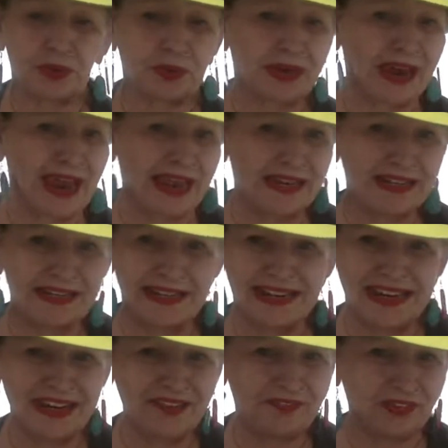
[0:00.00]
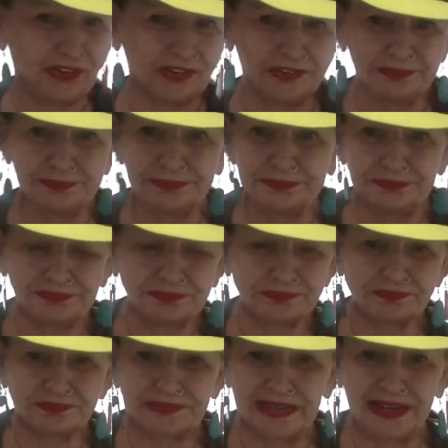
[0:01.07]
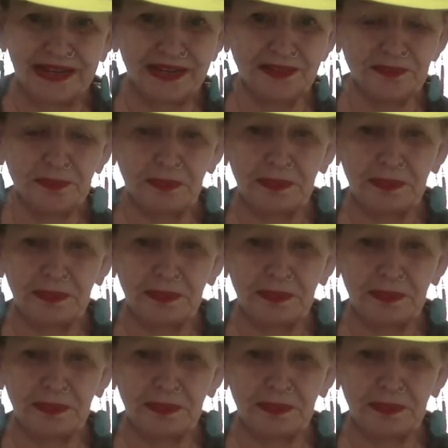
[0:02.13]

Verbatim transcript: created evil. Okay?